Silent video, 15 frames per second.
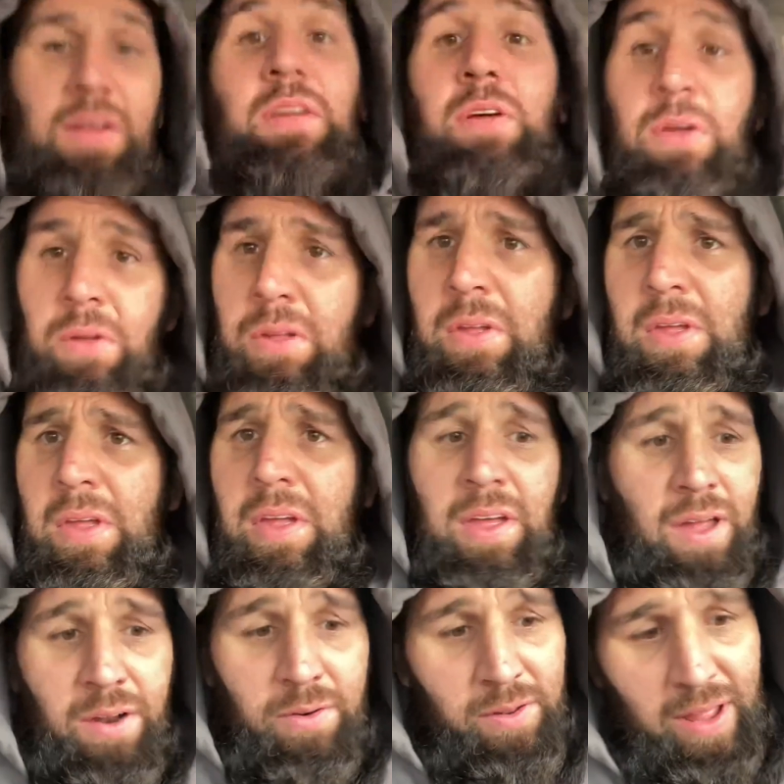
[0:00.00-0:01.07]
I don't
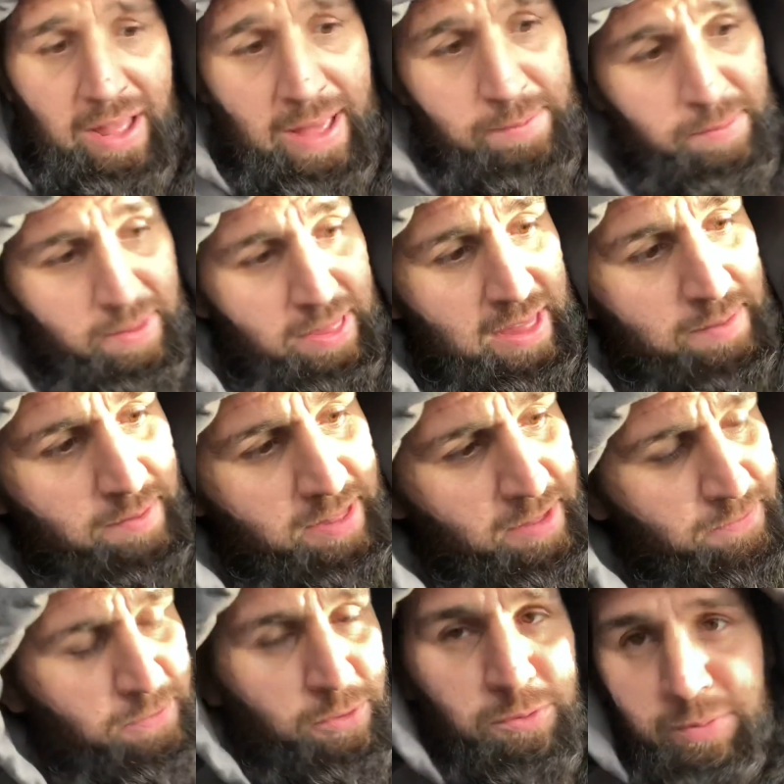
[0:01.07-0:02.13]
know what the heck happened to my seat. My
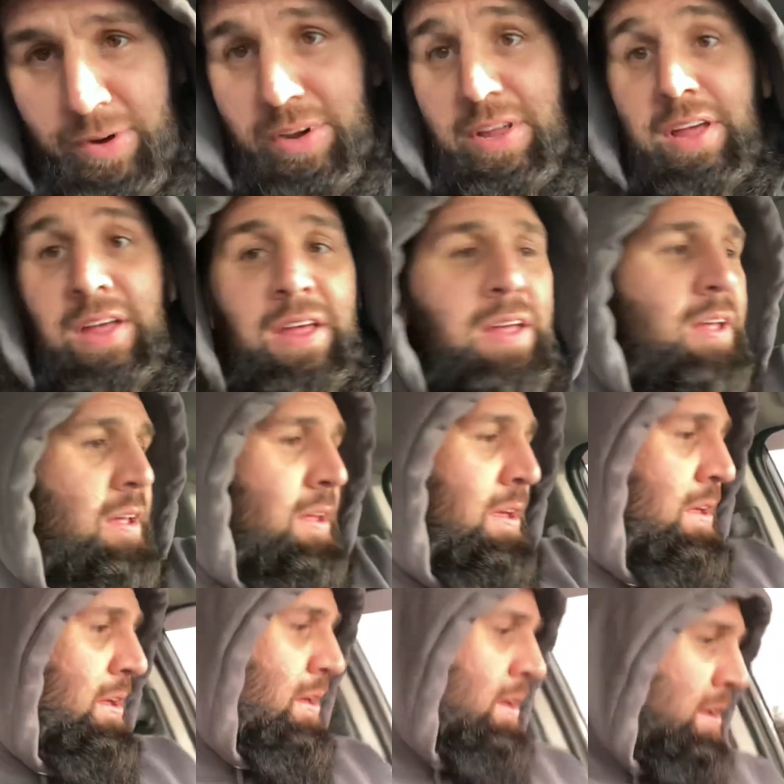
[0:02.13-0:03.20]
seat feels weird.
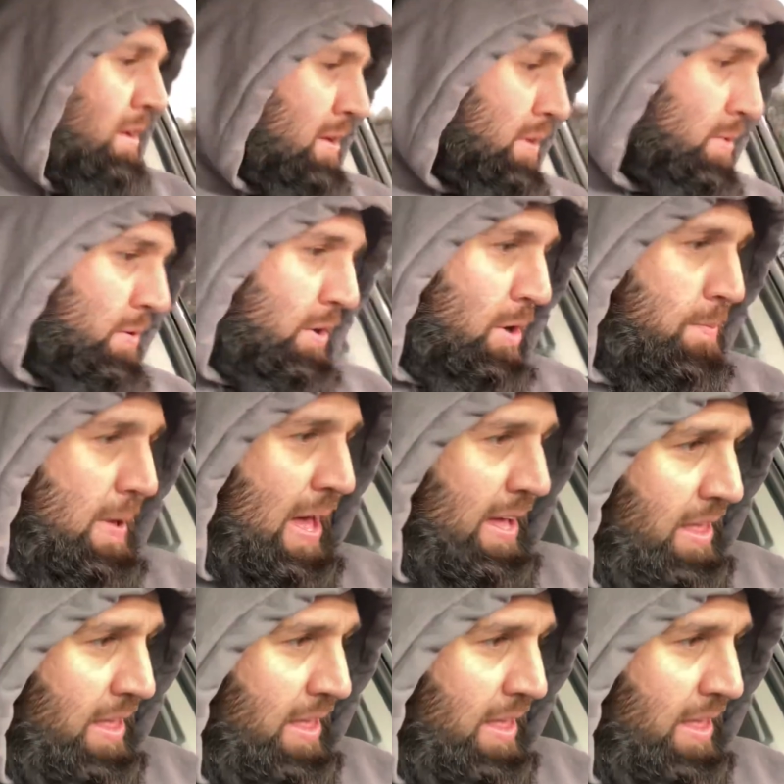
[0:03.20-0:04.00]
We'll go back.